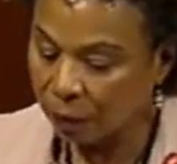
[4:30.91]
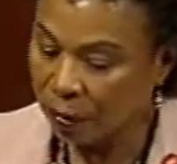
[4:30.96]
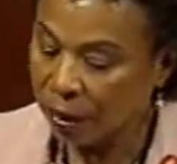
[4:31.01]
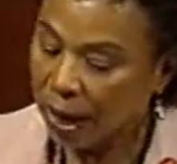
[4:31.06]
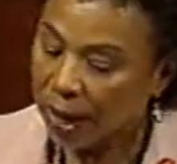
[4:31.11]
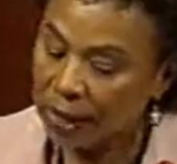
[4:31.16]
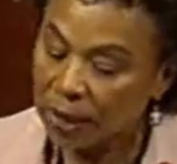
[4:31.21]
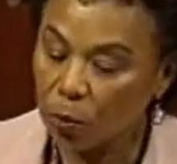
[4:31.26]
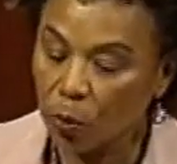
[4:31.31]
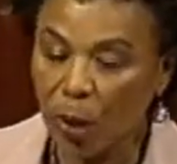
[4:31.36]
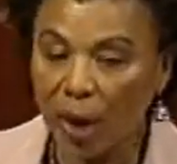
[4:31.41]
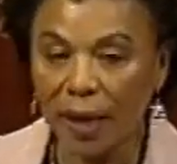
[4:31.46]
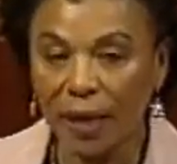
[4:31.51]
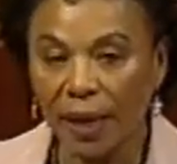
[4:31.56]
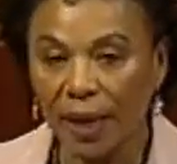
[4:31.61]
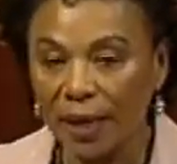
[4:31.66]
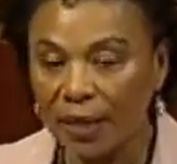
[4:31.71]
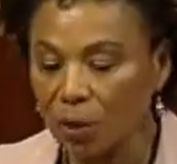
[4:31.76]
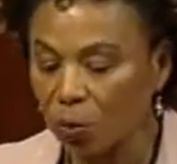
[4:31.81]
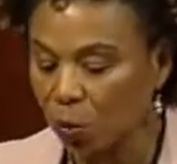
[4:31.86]
That is why
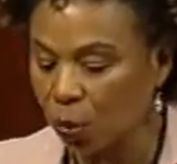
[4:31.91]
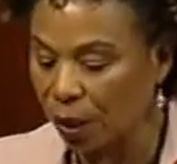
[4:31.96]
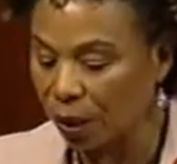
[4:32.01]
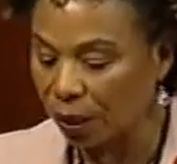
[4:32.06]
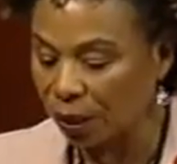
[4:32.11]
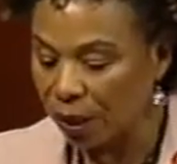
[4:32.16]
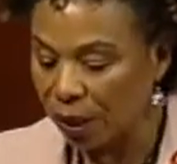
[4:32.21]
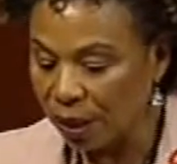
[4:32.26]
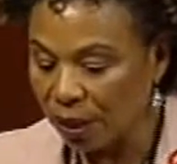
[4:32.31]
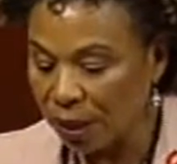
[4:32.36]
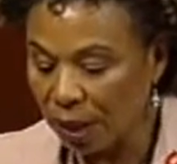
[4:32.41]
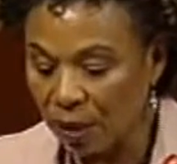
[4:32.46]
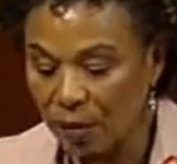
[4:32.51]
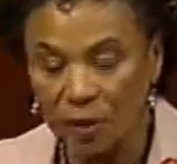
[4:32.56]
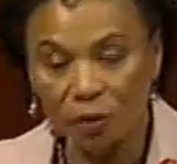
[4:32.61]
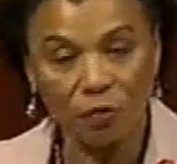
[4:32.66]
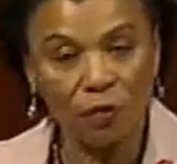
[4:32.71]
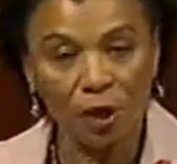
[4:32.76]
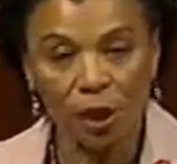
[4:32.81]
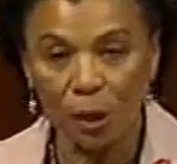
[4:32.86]
last week I
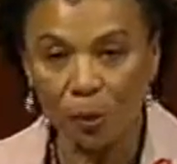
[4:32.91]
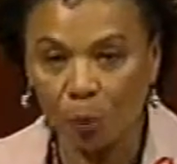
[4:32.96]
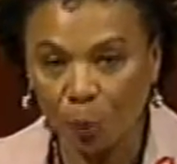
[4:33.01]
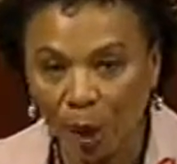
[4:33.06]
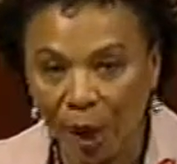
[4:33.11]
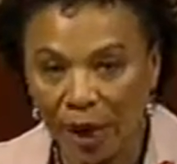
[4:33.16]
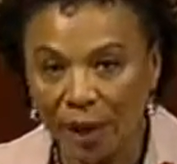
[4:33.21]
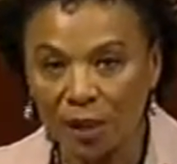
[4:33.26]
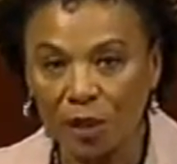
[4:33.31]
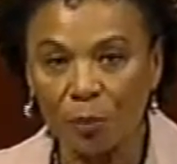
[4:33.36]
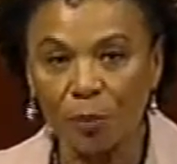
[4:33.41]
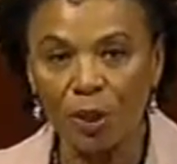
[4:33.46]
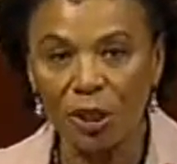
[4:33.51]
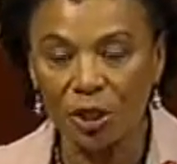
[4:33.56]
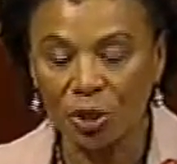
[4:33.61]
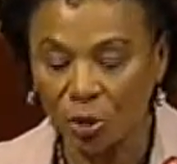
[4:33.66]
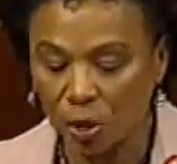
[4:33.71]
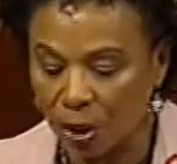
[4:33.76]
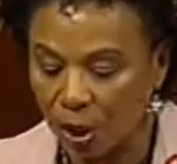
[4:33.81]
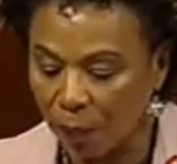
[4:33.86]
was very proud to be
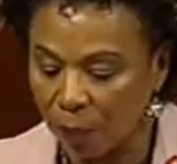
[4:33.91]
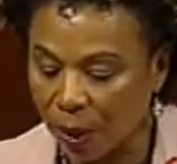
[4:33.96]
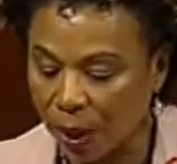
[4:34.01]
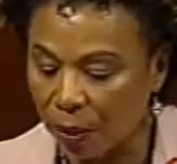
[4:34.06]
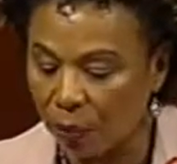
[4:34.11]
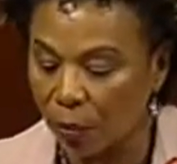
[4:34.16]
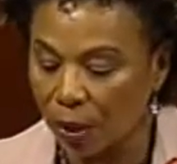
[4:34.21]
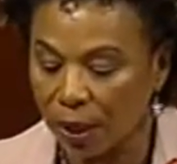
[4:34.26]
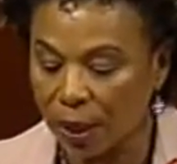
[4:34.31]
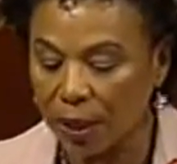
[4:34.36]
joined by